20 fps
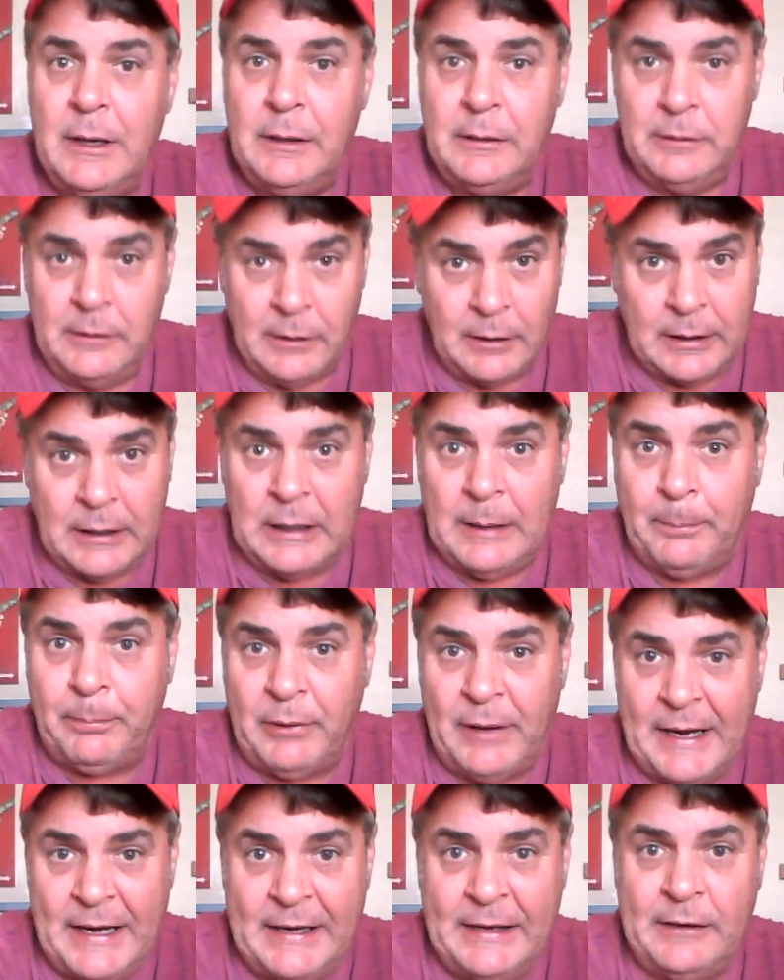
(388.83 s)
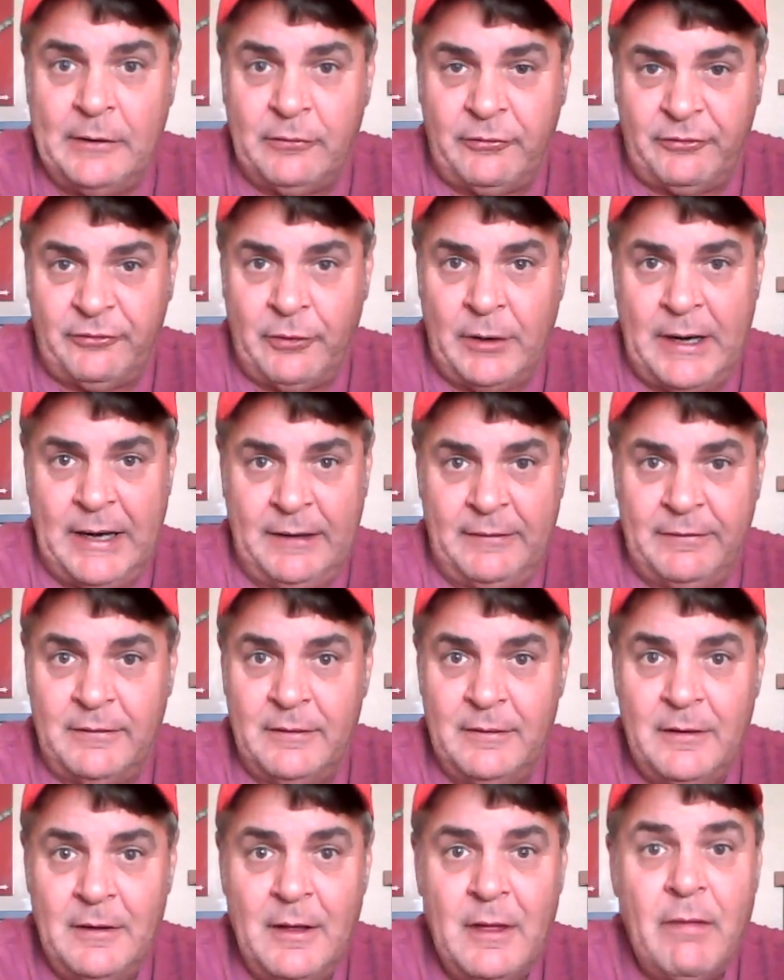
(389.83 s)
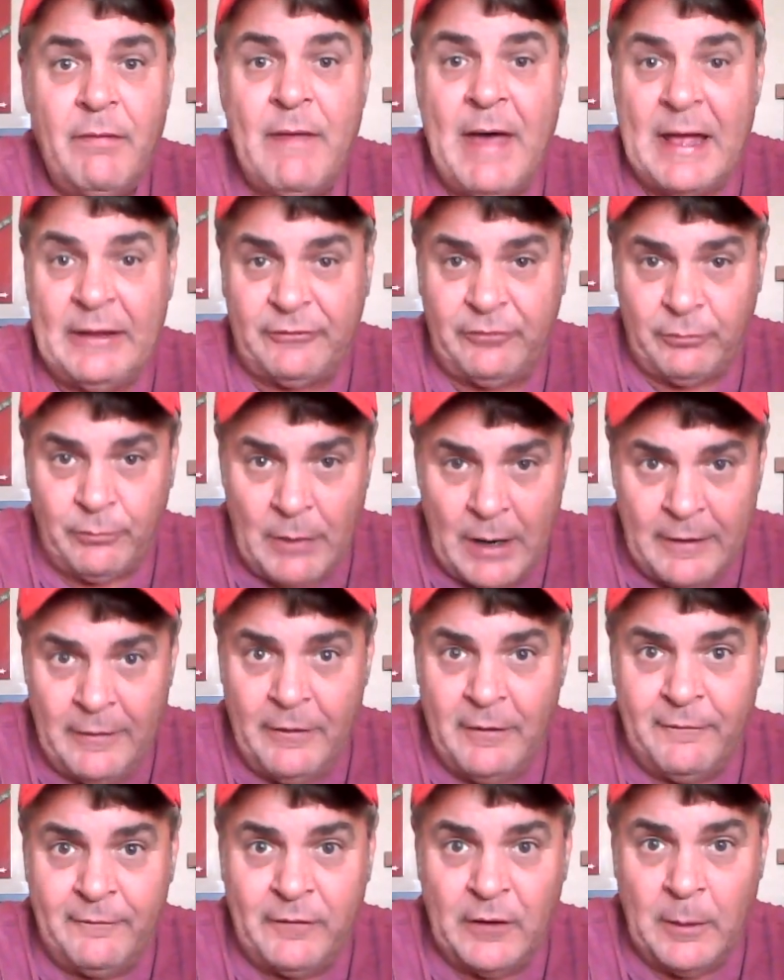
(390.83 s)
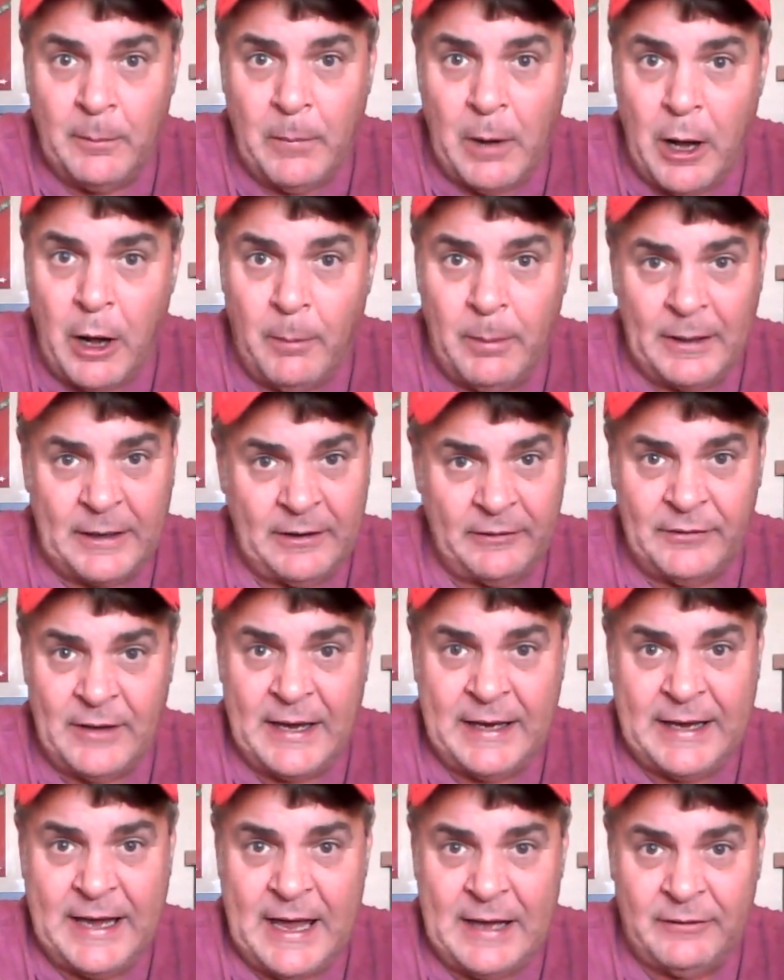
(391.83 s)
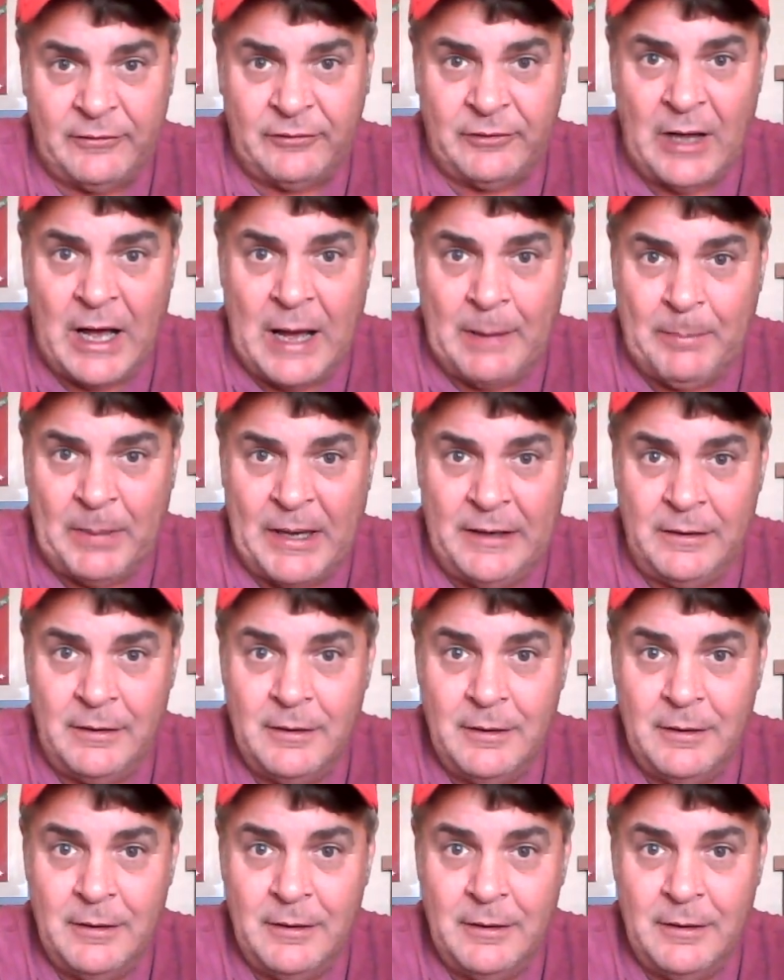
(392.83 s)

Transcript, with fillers: You're going to play to your strength. That's running the football because they can't stop it.